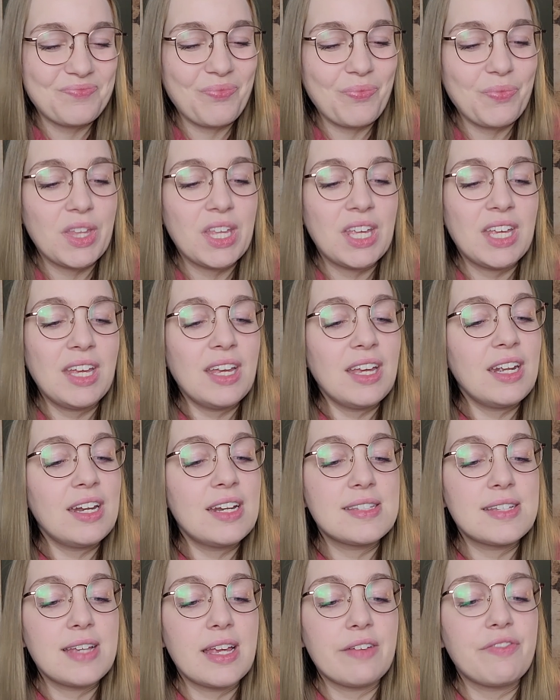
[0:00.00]
It is
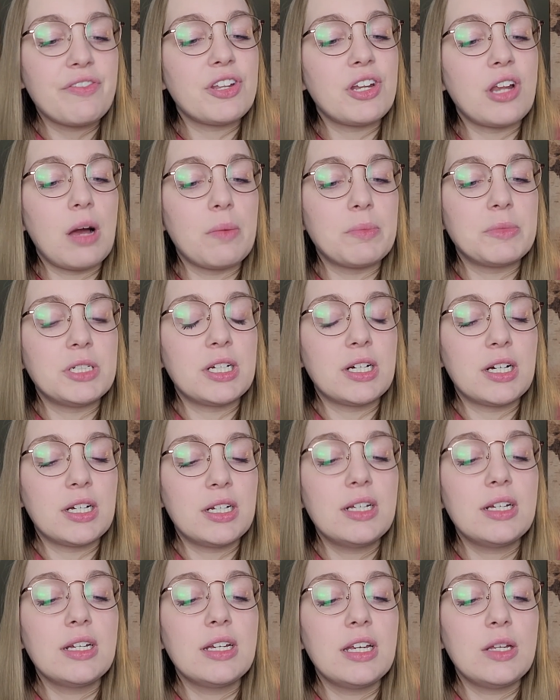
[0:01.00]
a phenomenon
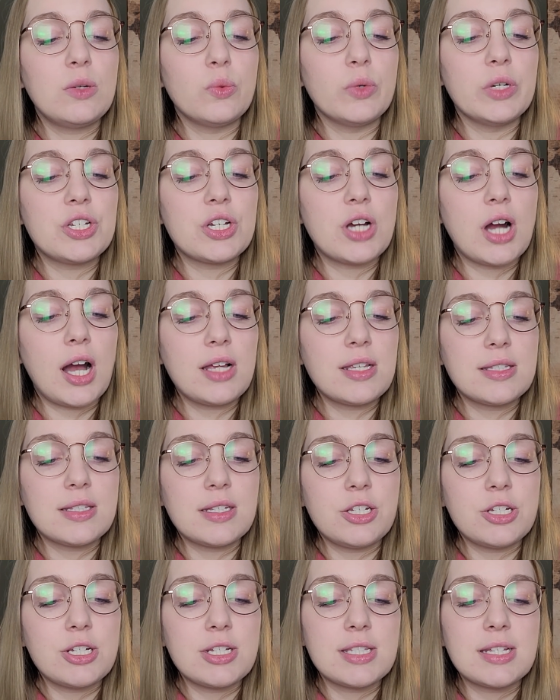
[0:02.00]
in which
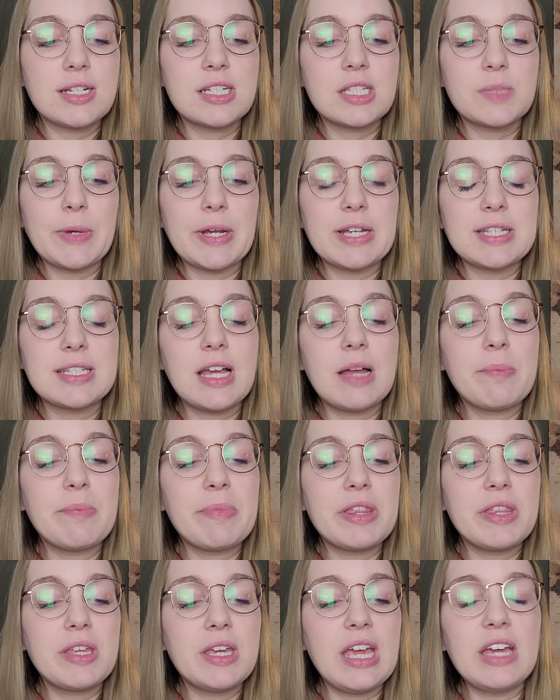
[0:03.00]
hostages express
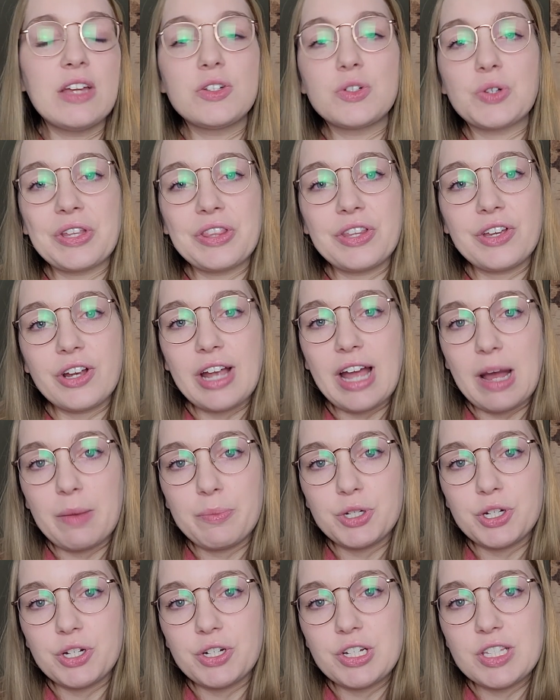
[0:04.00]
empathy toward their
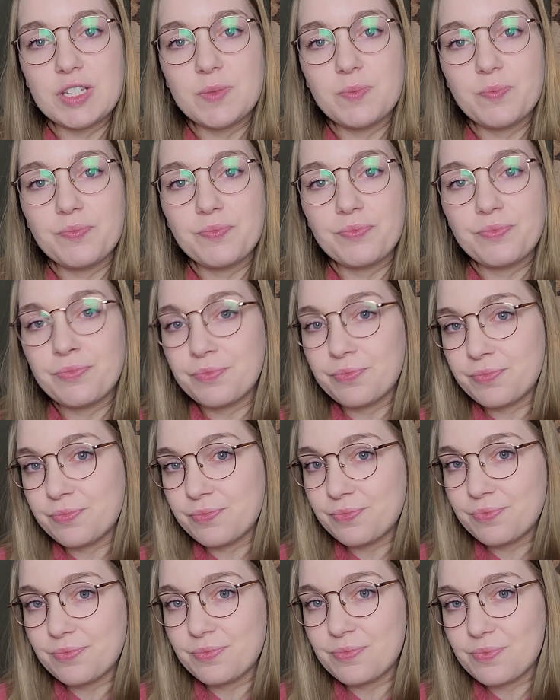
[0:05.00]
captors.
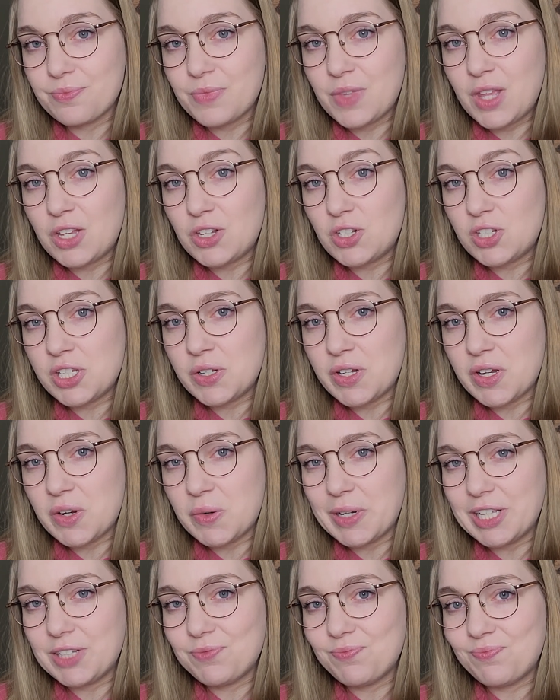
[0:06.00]
Do you know it?